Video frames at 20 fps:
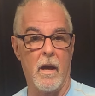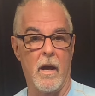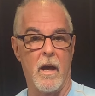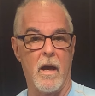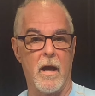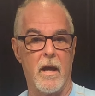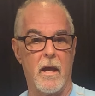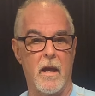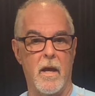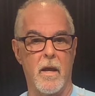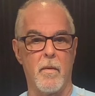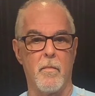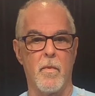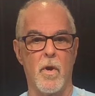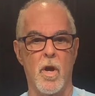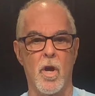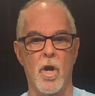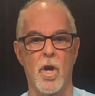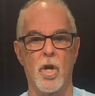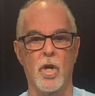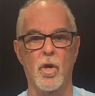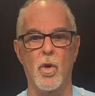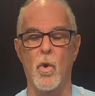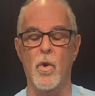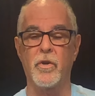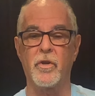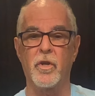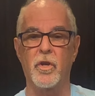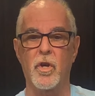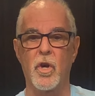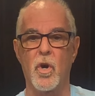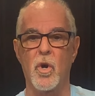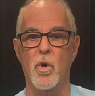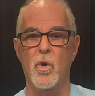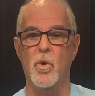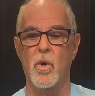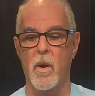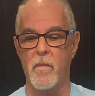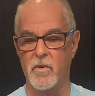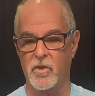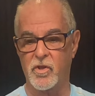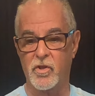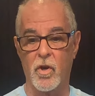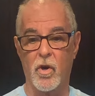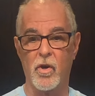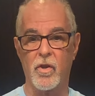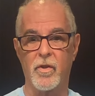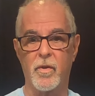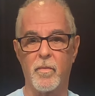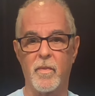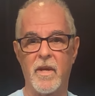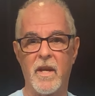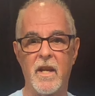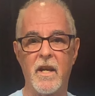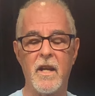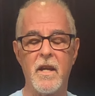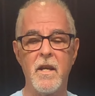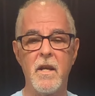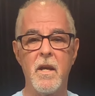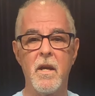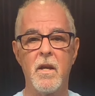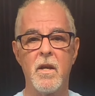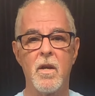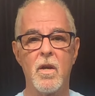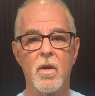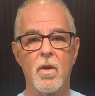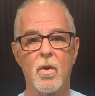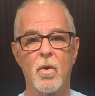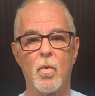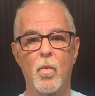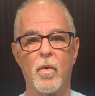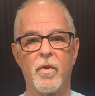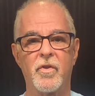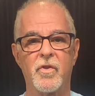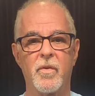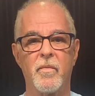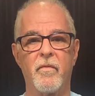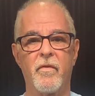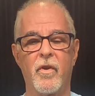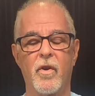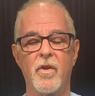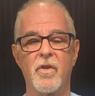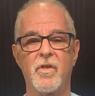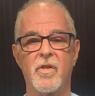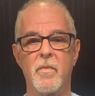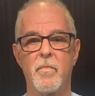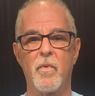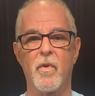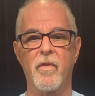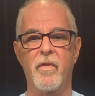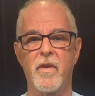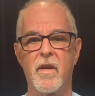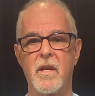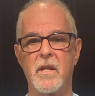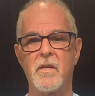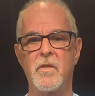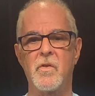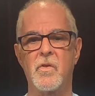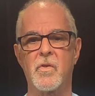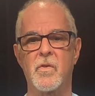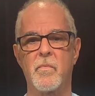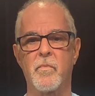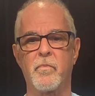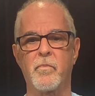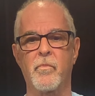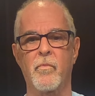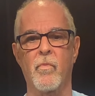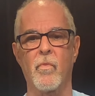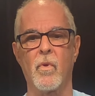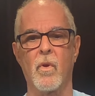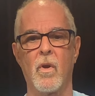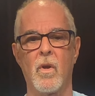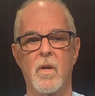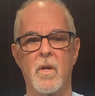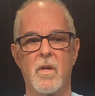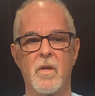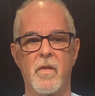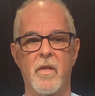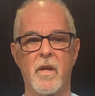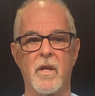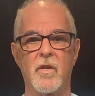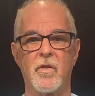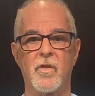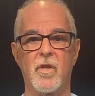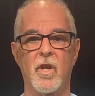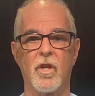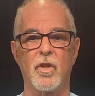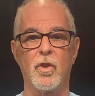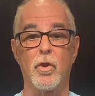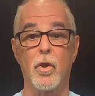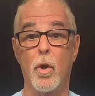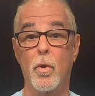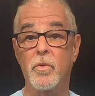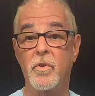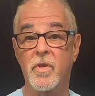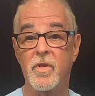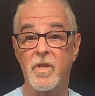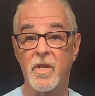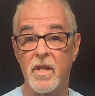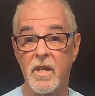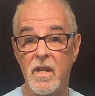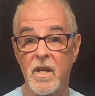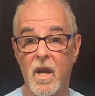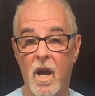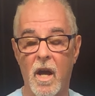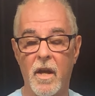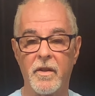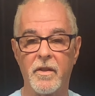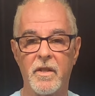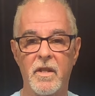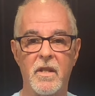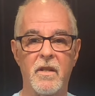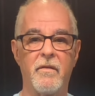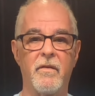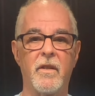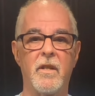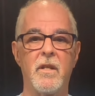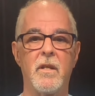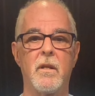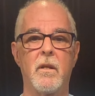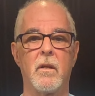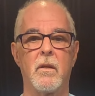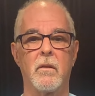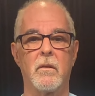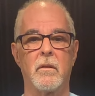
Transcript: I'm going to start at the beginning with some very simple things that you don't see on TV,